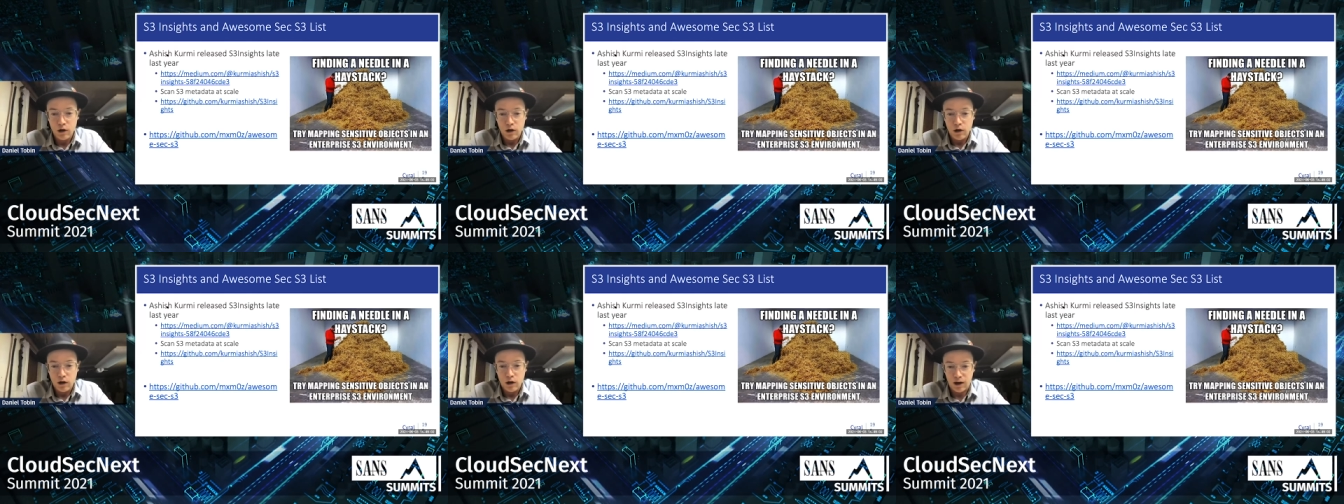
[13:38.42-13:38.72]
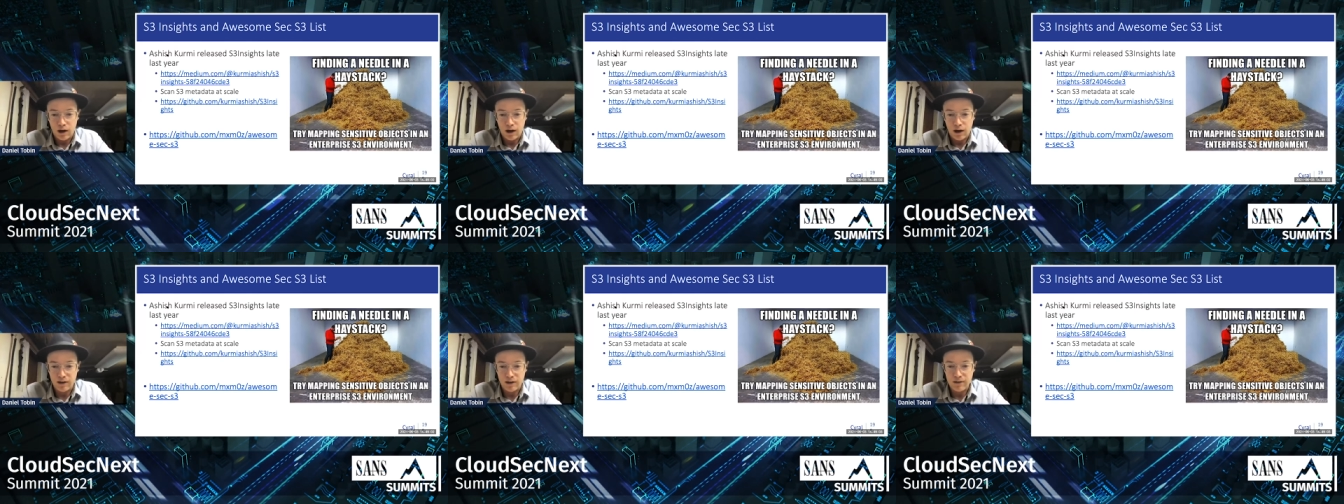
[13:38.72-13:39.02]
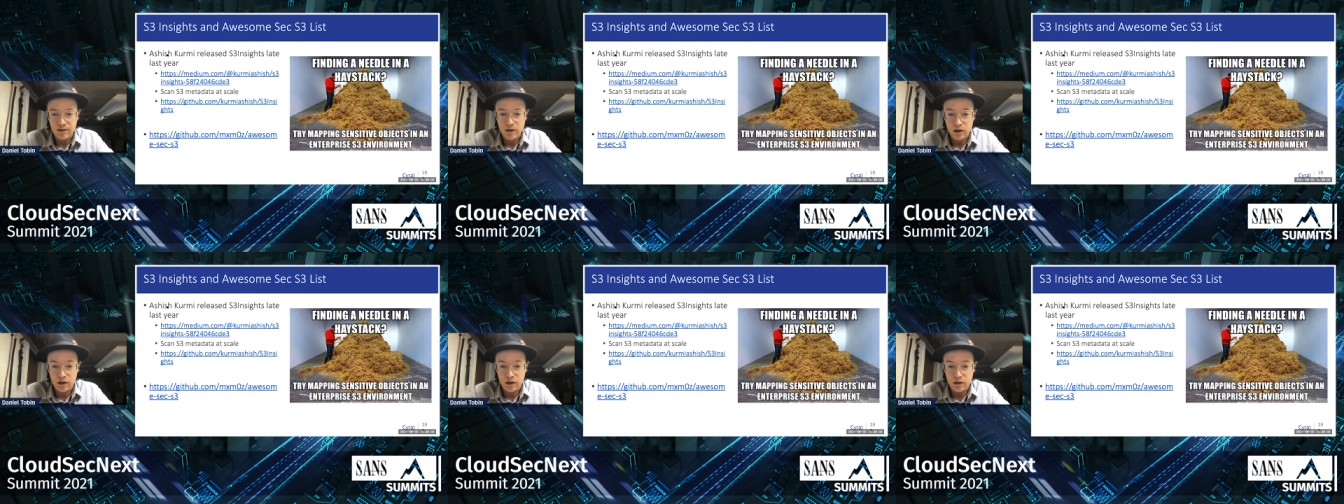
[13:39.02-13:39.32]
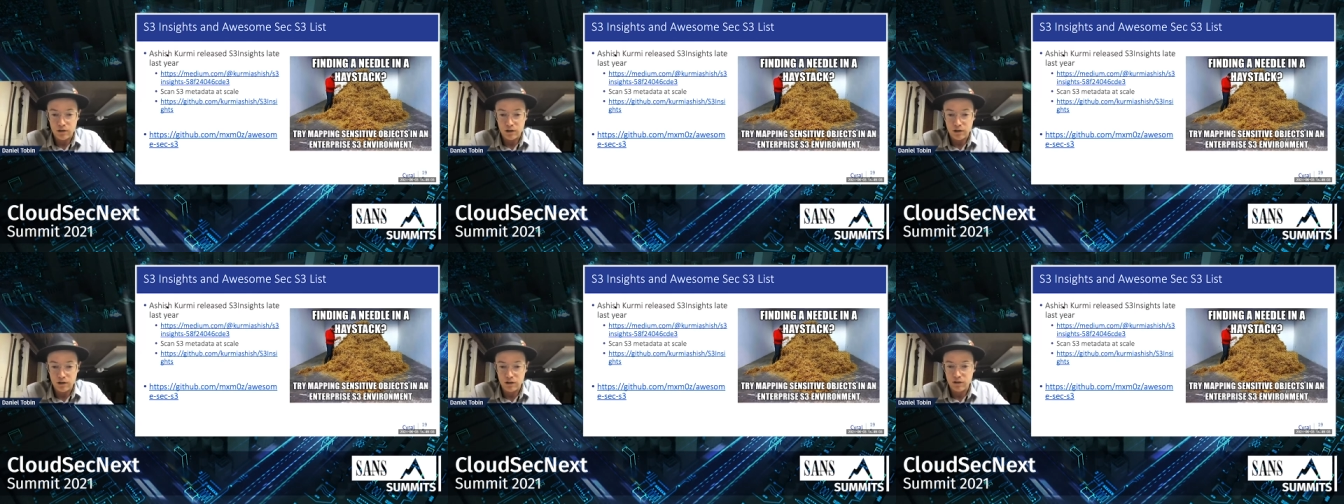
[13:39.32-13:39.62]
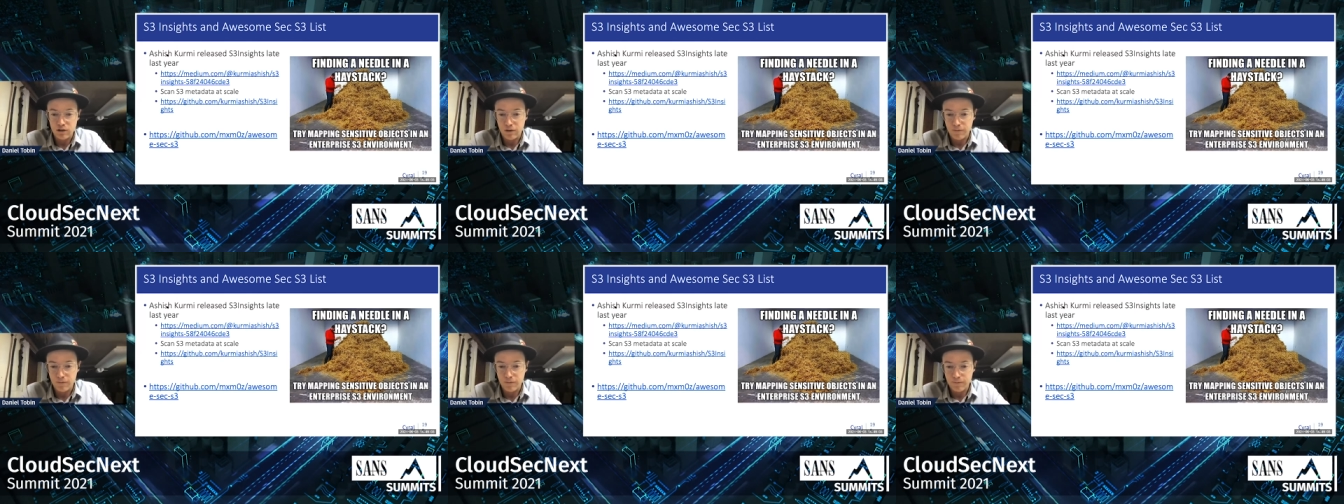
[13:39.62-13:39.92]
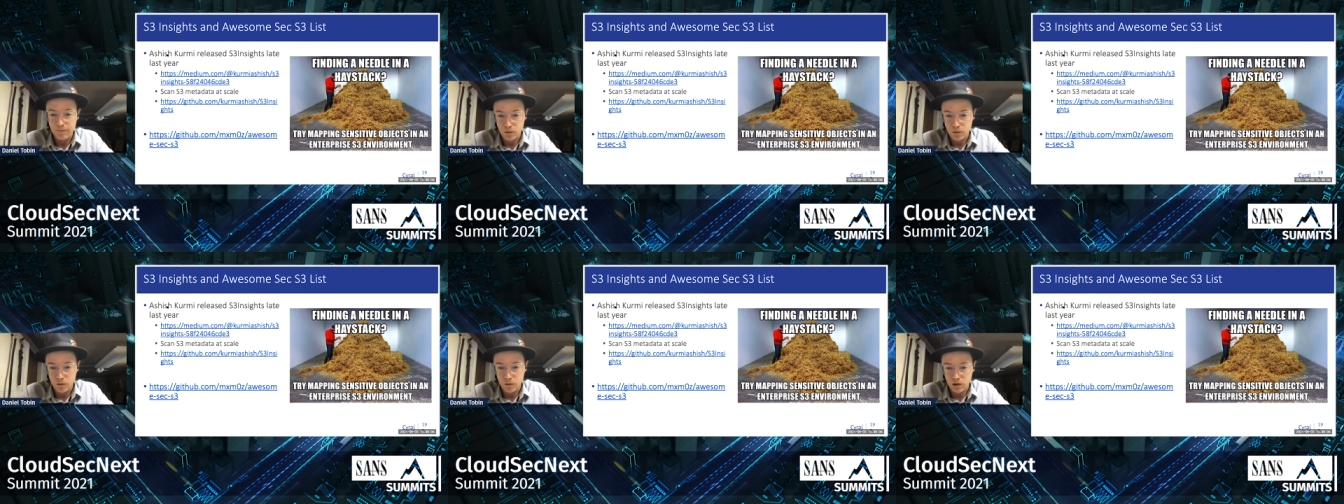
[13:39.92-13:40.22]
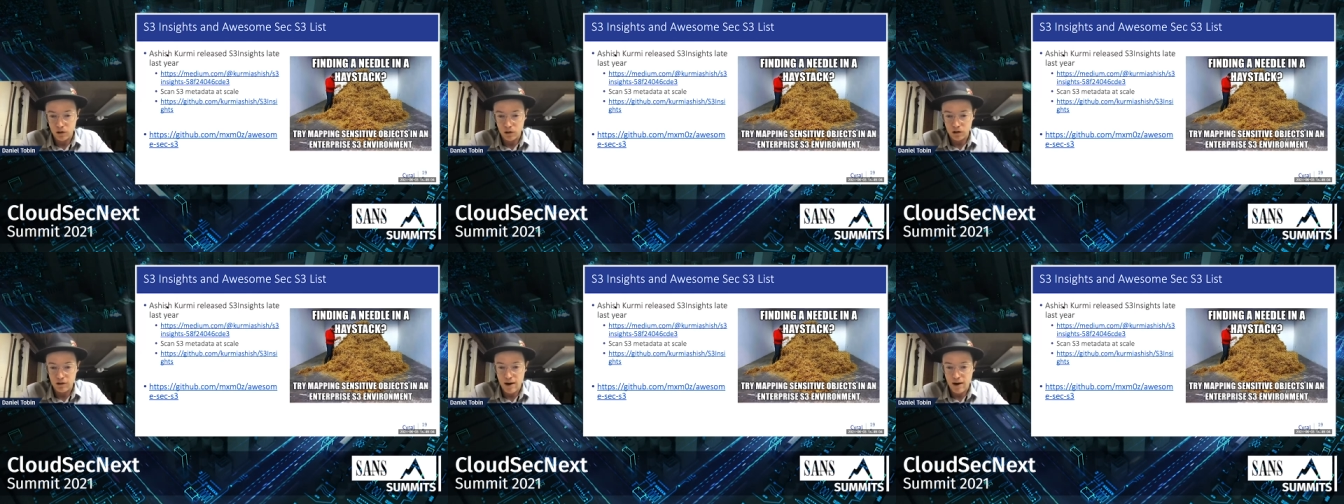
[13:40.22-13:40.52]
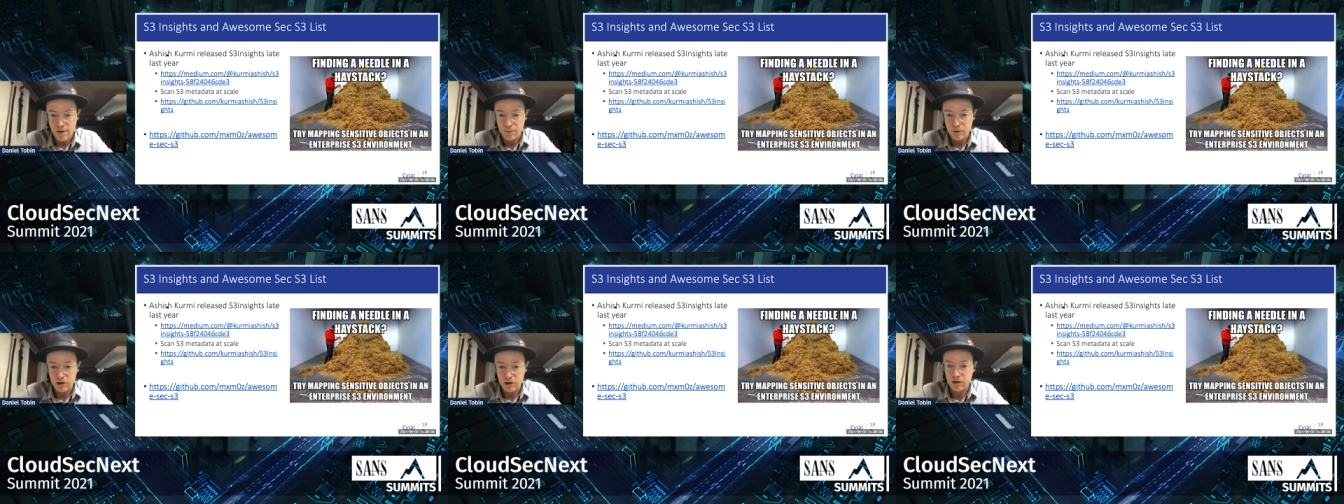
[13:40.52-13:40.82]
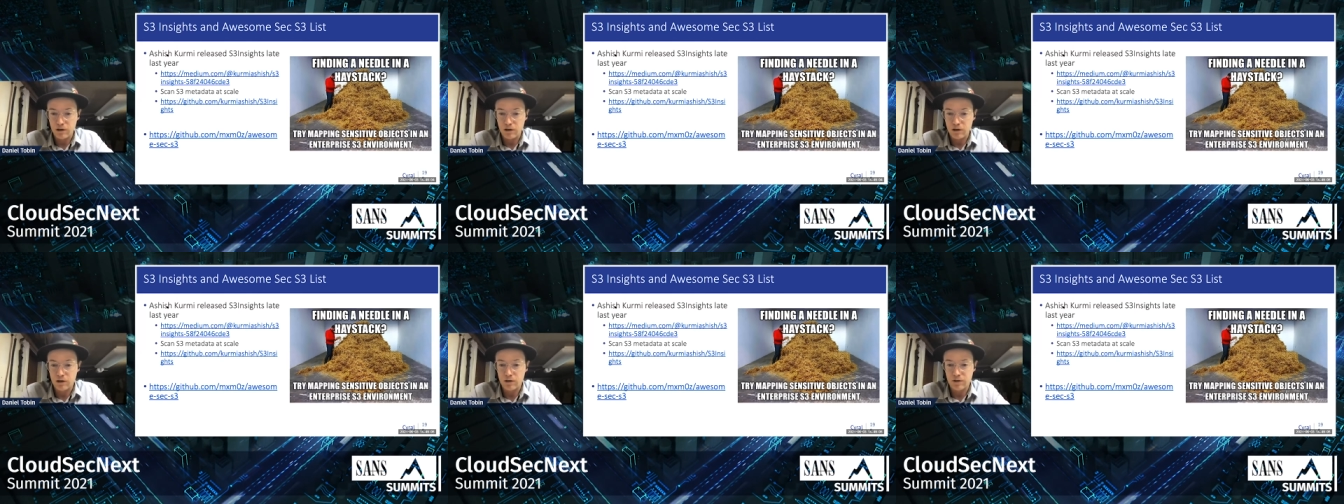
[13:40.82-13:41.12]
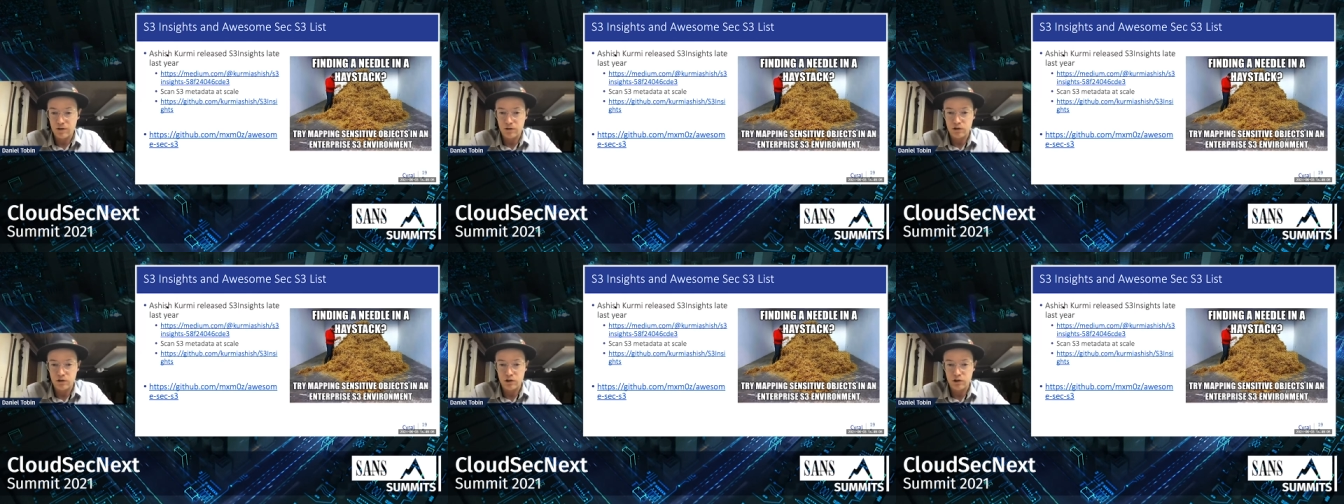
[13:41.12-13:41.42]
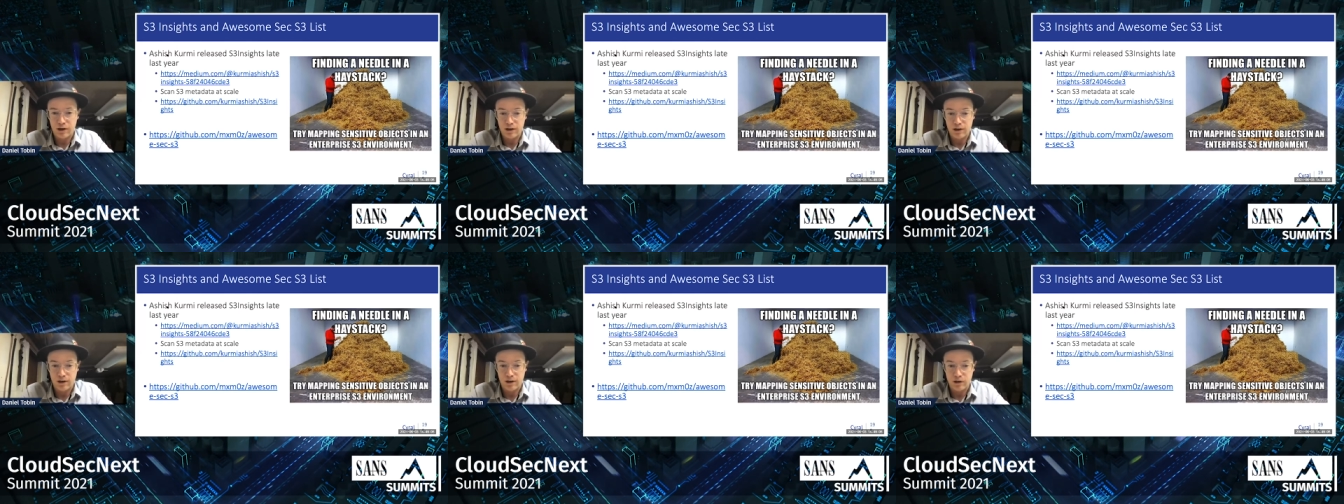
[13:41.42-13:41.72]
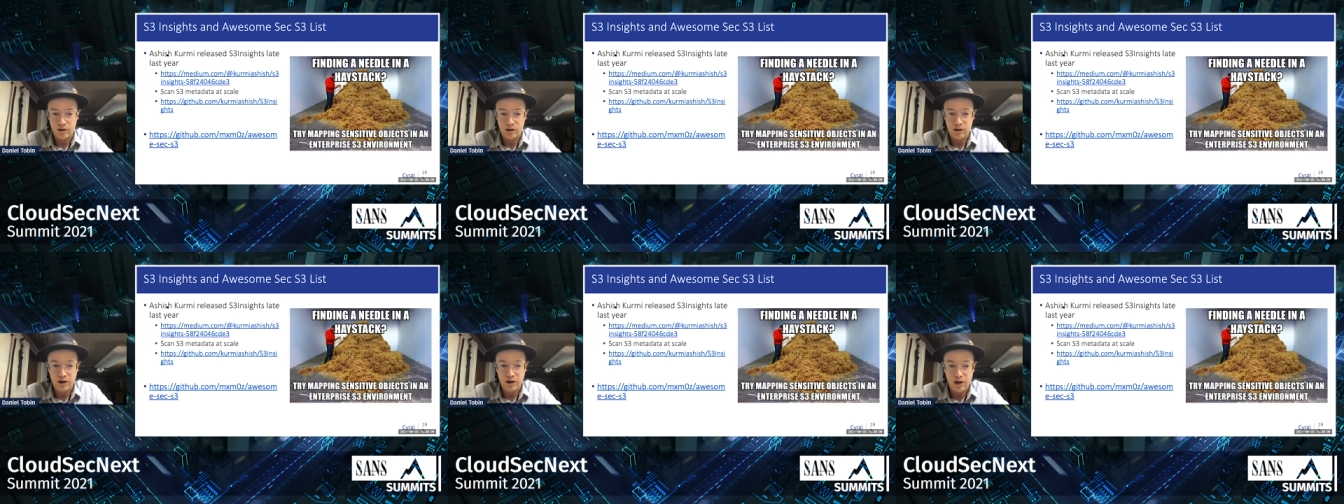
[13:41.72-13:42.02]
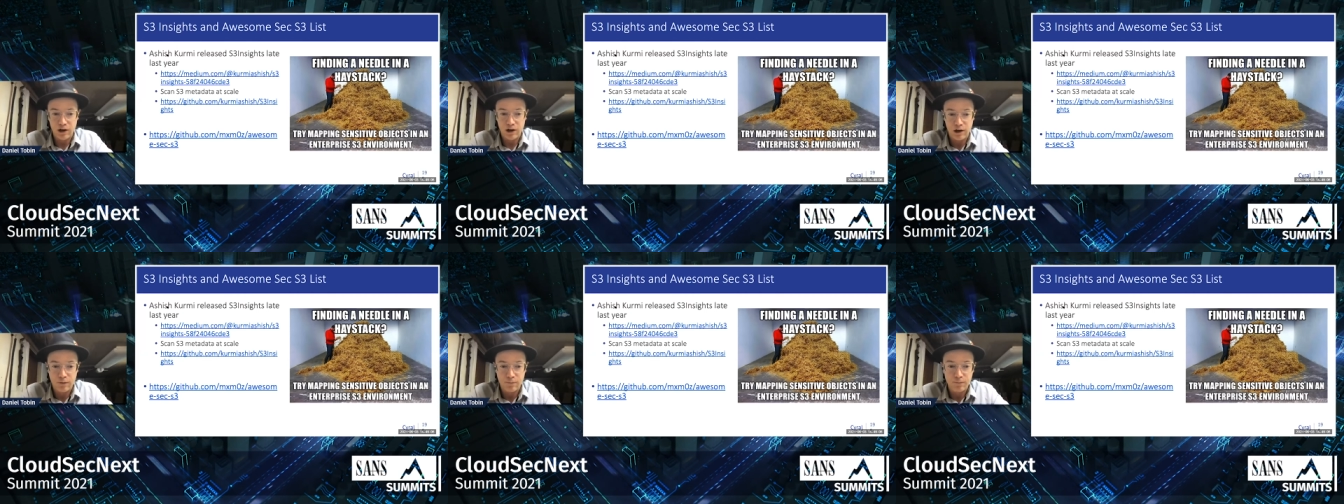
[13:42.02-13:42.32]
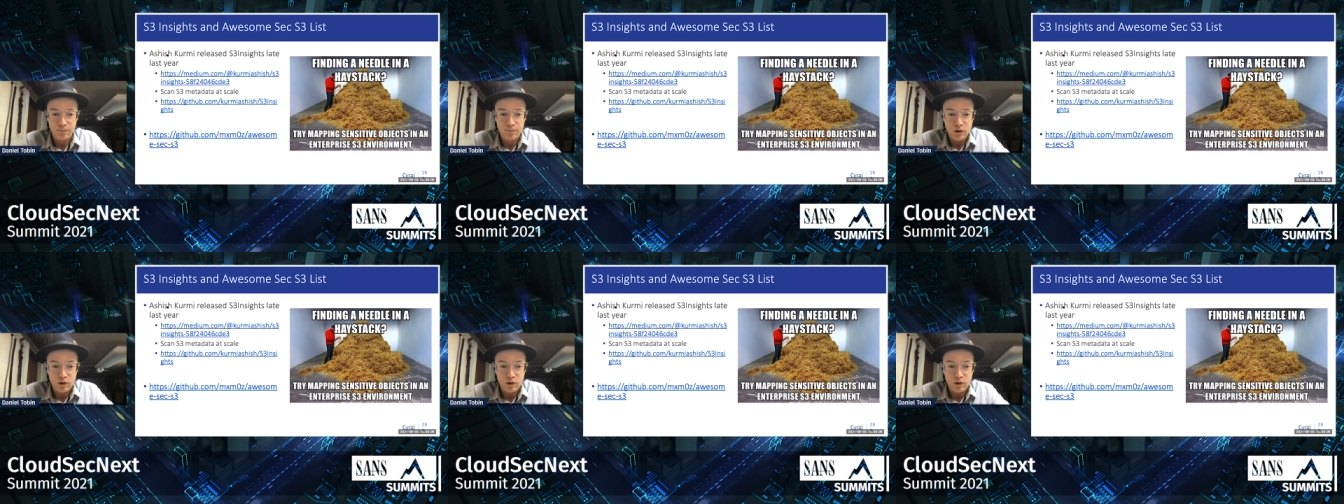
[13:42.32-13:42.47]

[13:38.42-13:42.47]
Uh, he's currently looking for collaborators, so check it out on GitHub.